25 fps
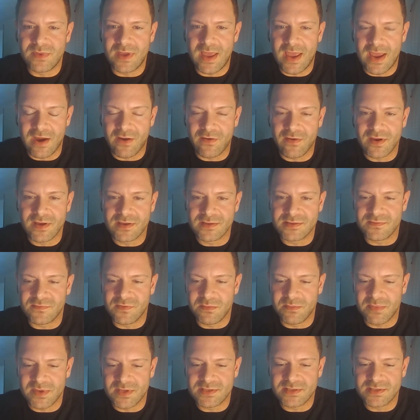areas of
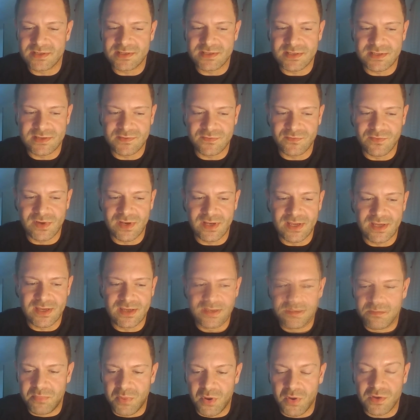the business has
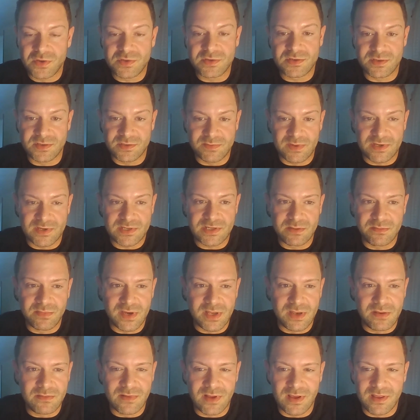really pushed, especially
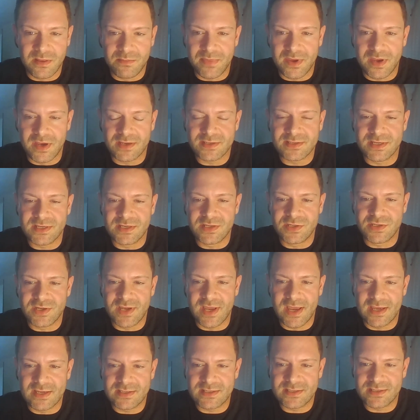by the
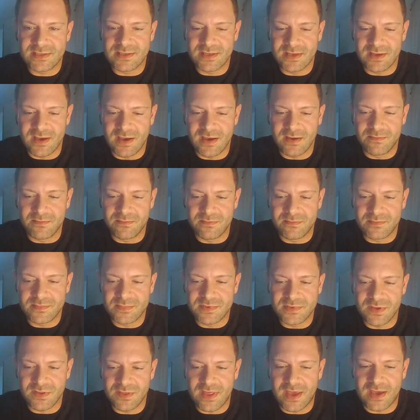BRCGS.
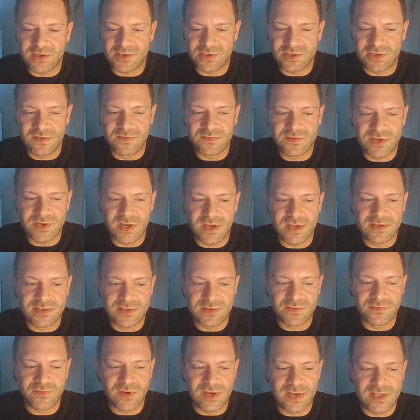So that shift
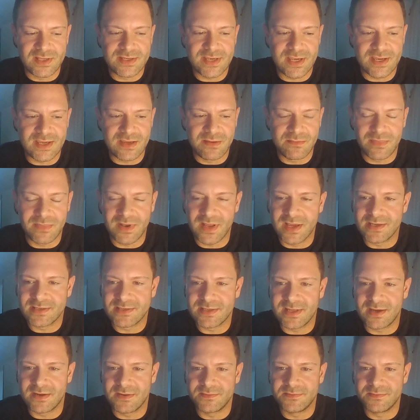change is really taking place
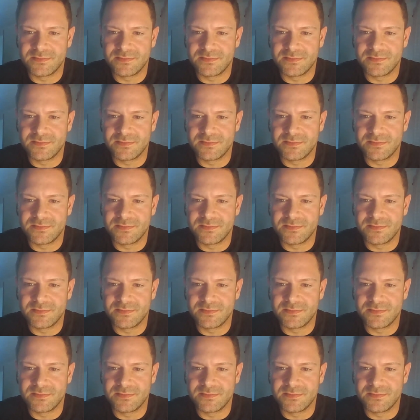now.